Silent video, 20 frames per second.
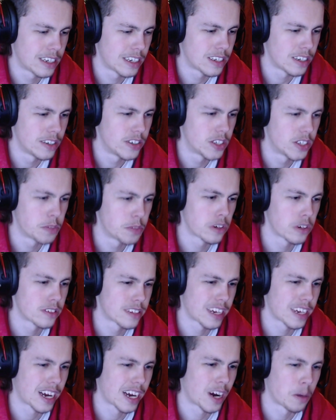And she wants
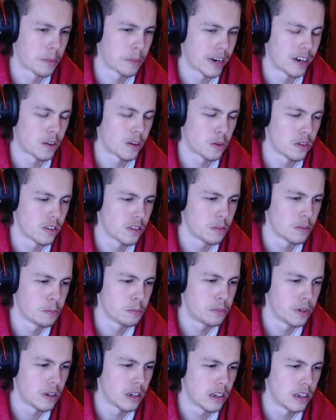to help out.
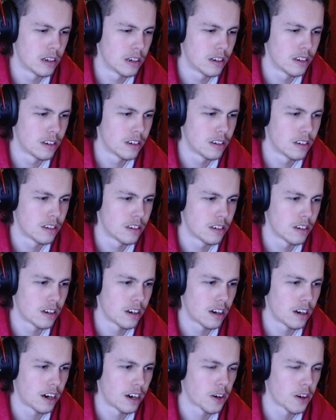But
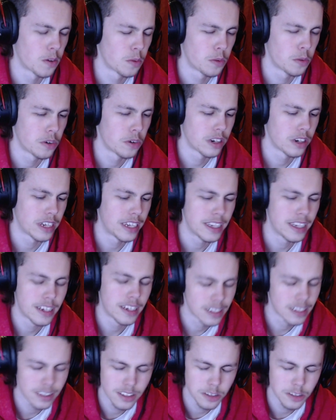I don't need
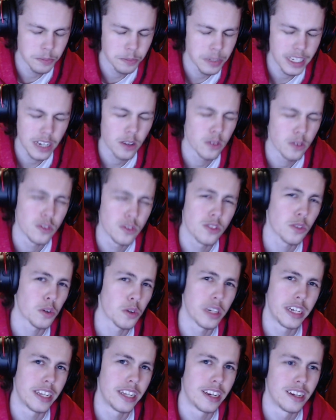her to be on
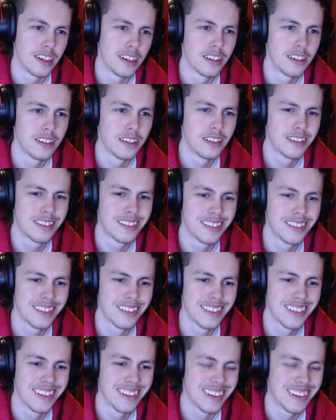screen.
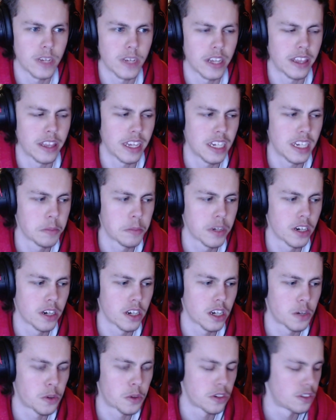I think I'm going to
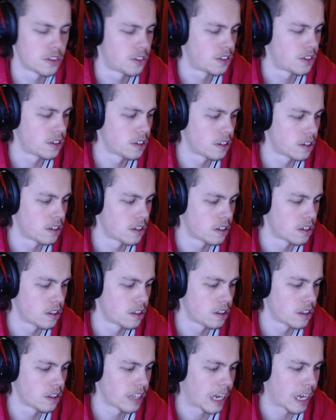go on to
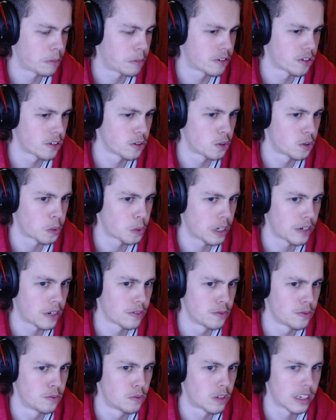episode
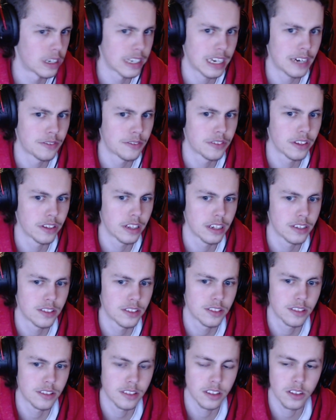twelve right after this,
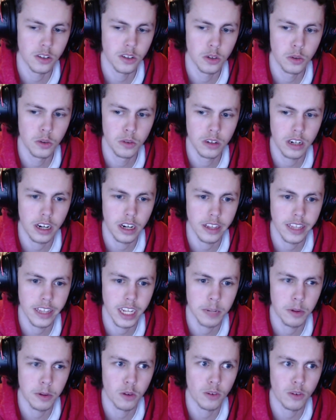so I
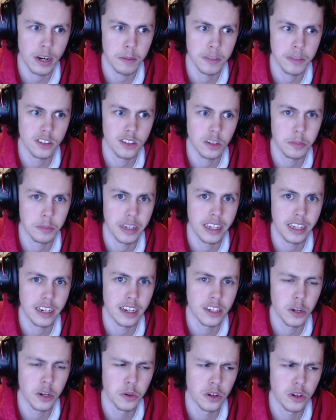think I'm going to wrap this up here.
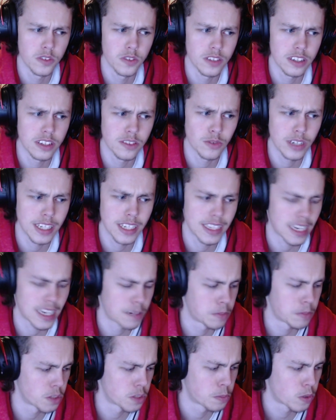I don't know if there's really
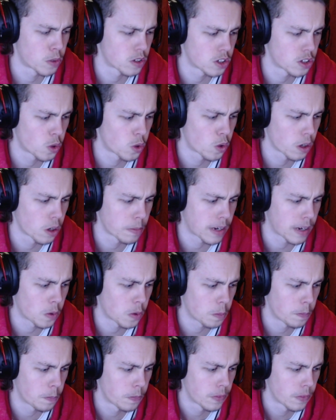that much more to talk about.